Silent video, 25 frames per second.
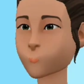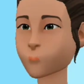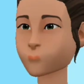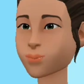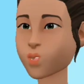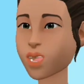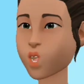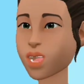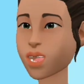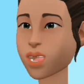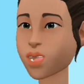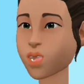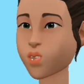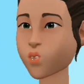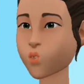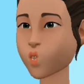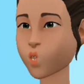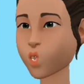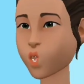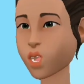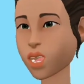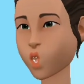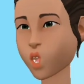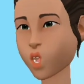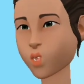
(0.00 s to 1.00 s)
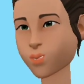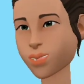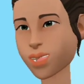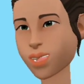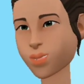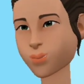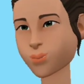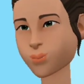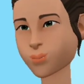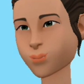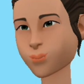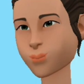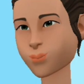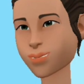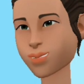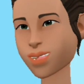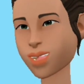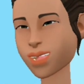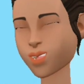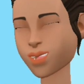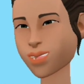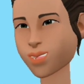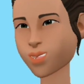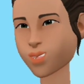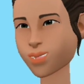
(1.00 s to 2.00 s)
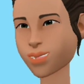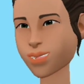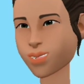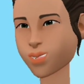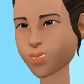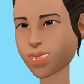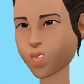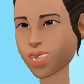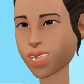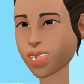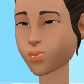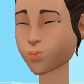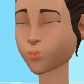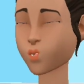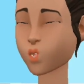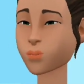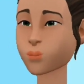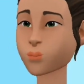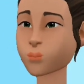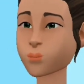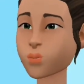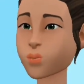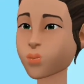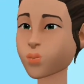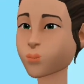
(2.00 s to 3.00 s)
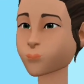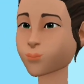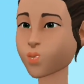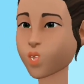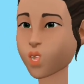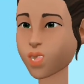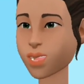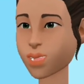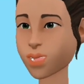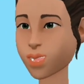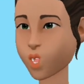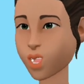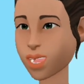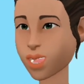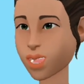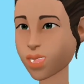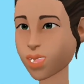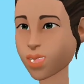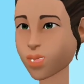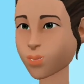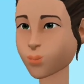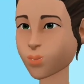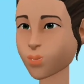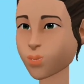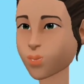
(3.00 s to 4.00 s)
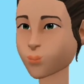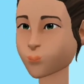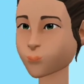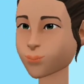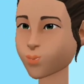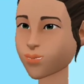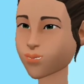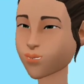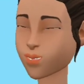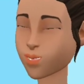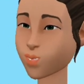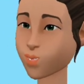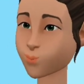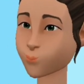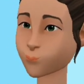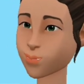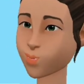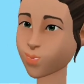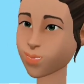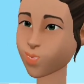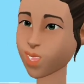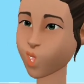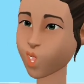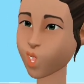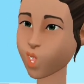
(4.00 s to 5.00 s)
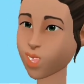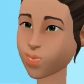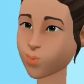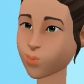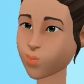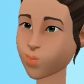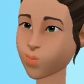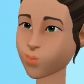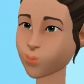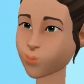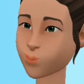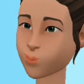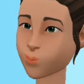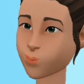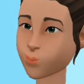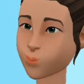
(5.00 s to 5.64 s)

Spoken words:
Well, Mr. Alex, if I am not wrong, right now you are on carbamazepine medication.